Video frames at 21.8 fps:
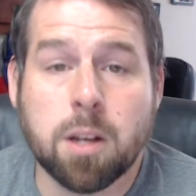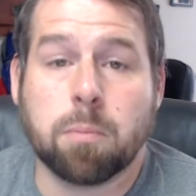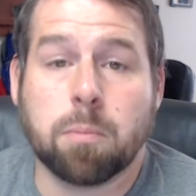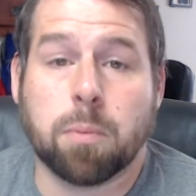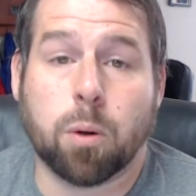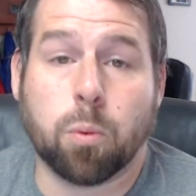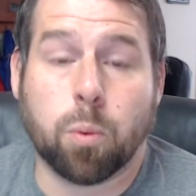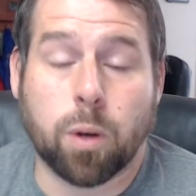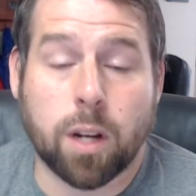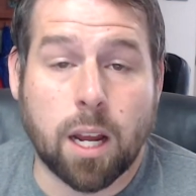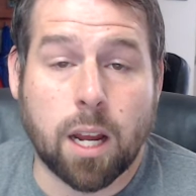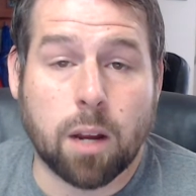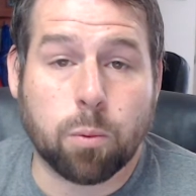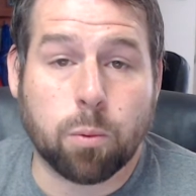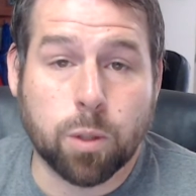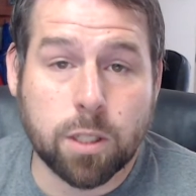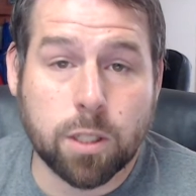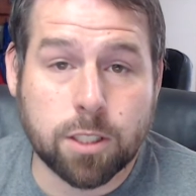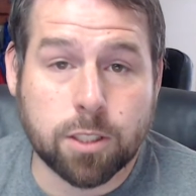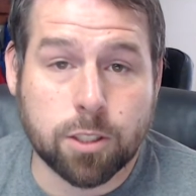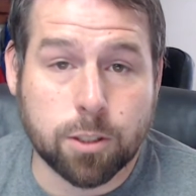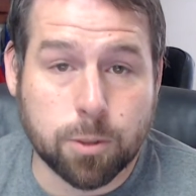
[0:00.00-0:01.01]
But what I
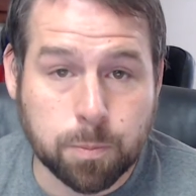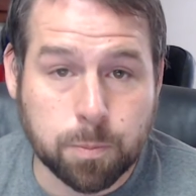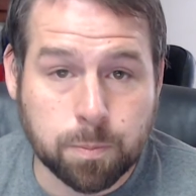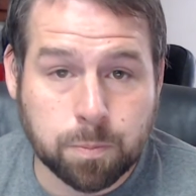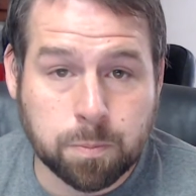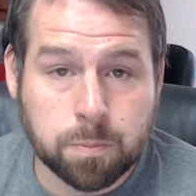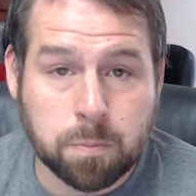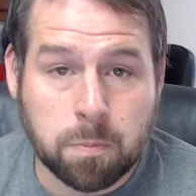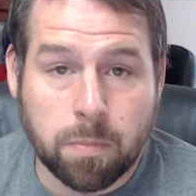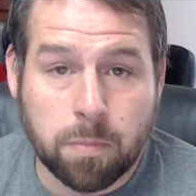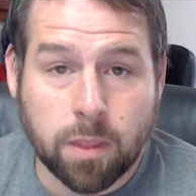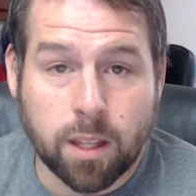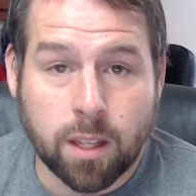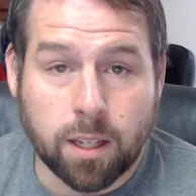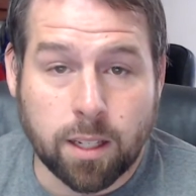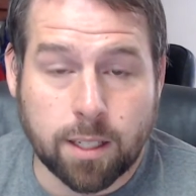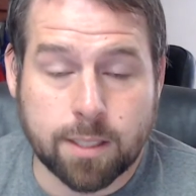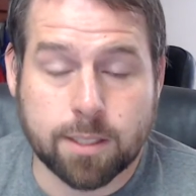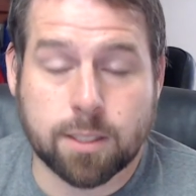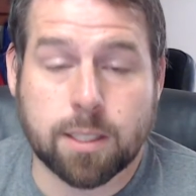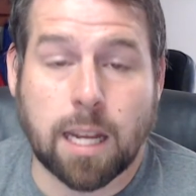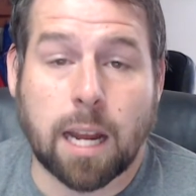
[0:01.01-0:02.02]
would do
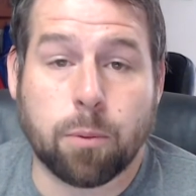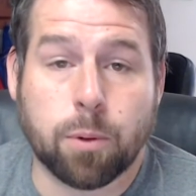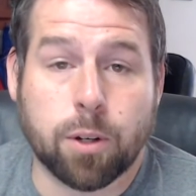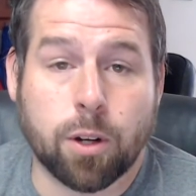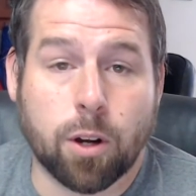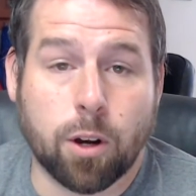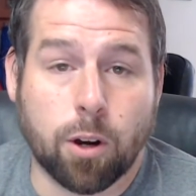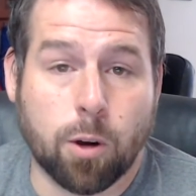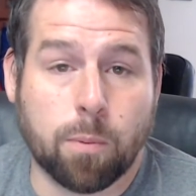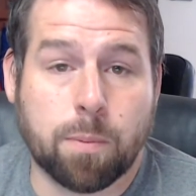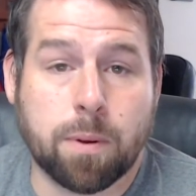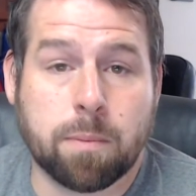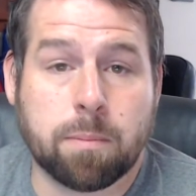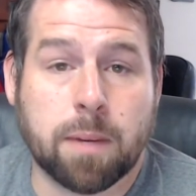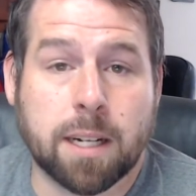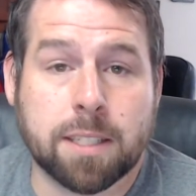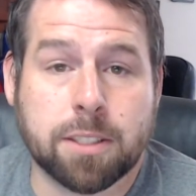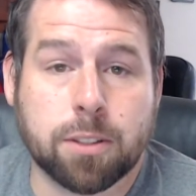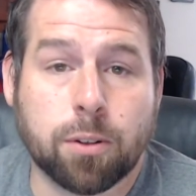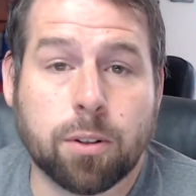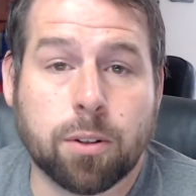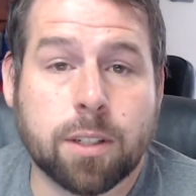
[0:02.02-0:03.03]
is I would open my
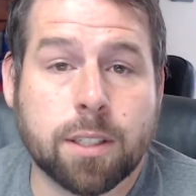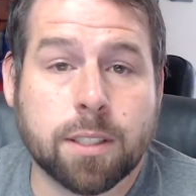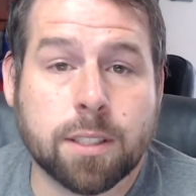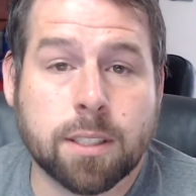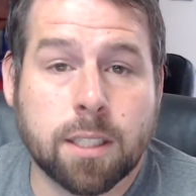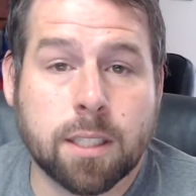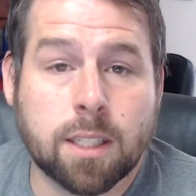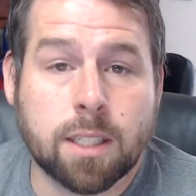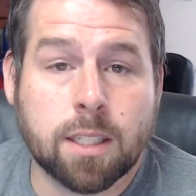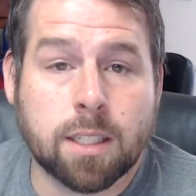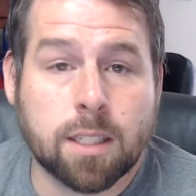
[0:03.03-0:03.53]
doors.